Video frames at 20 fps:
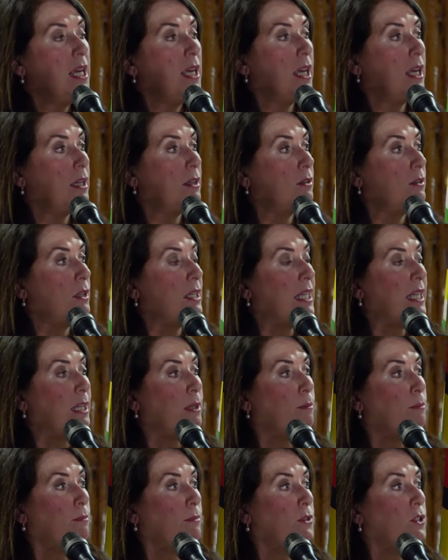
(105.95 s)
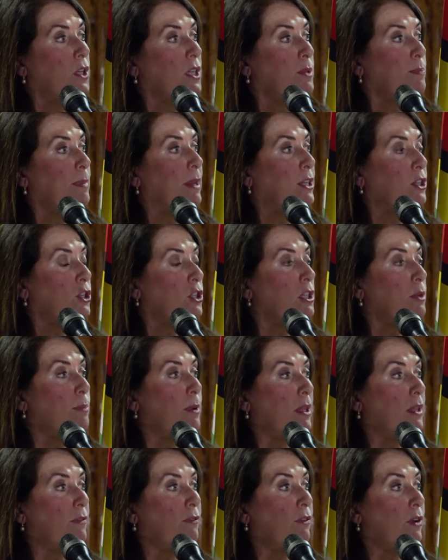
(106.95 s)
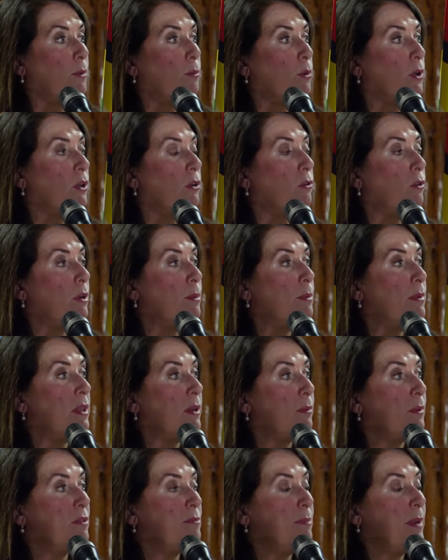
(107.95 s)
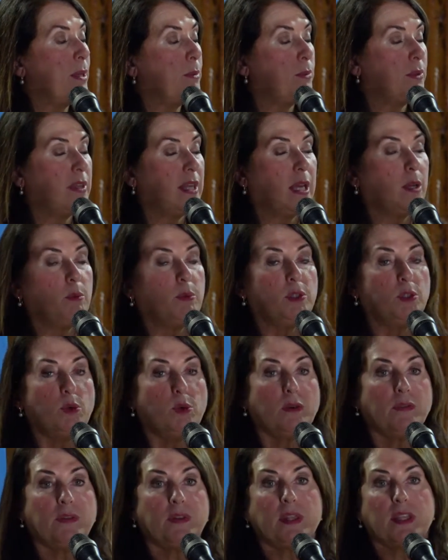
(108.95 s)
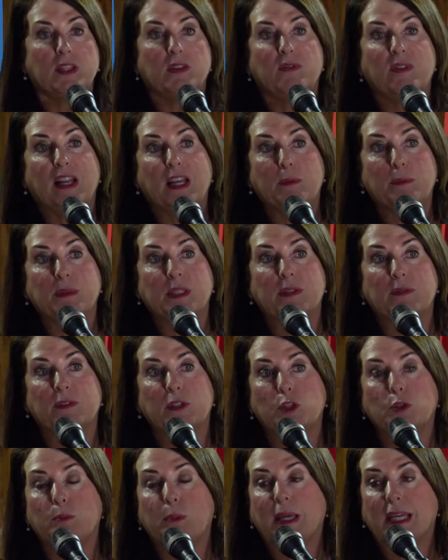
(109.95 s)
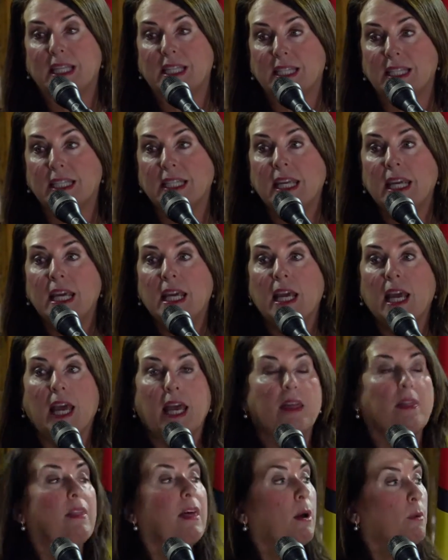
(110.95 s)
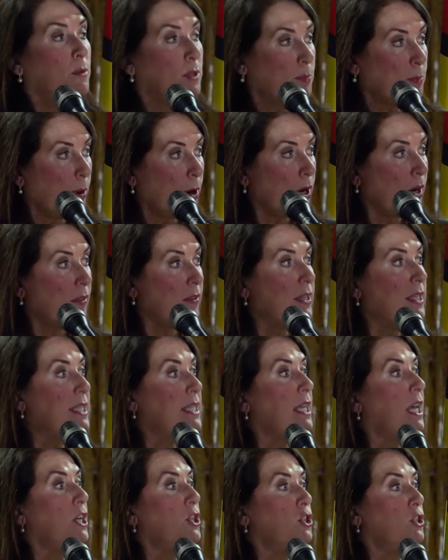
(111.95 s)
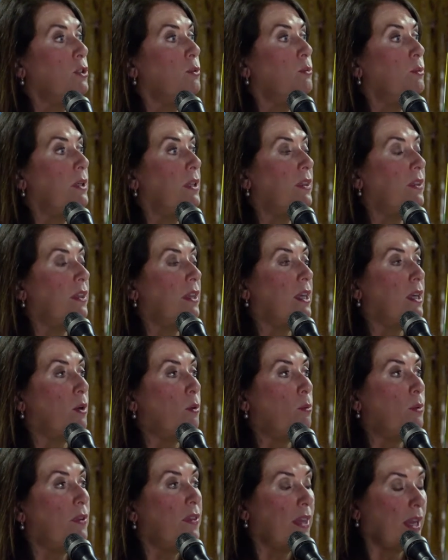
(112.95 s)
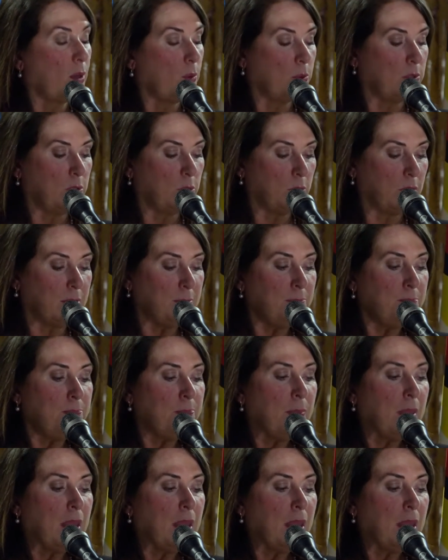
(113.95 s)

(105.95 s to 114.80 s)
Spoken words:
Liam just mentioned about the framework agreement that we've made with Equinor for the development of New Basin, and that was part of the discussion with Equinor.